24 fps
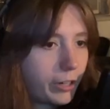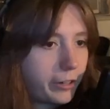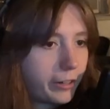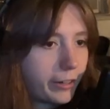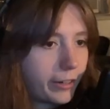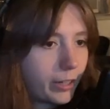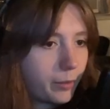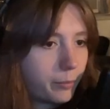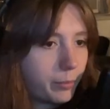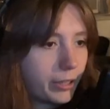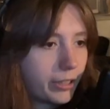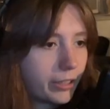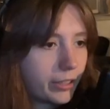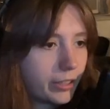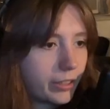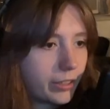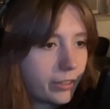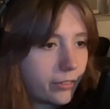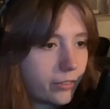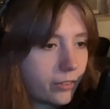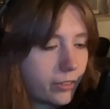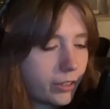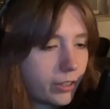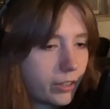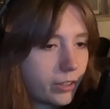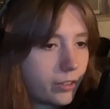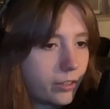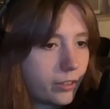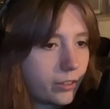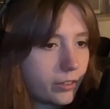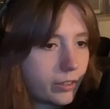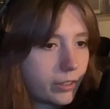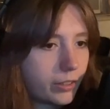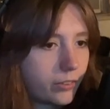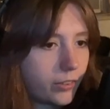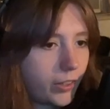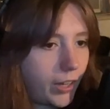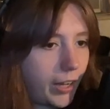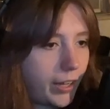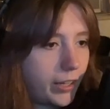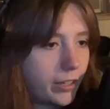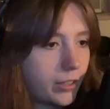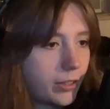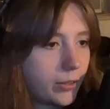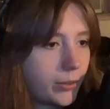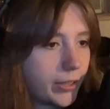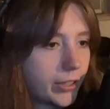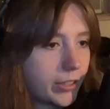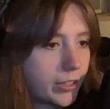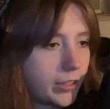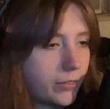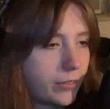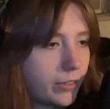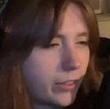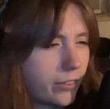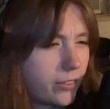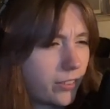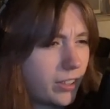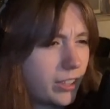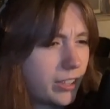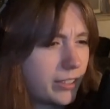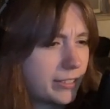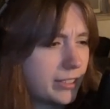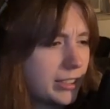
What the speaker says: fairy abilities. Look at all these add new activities.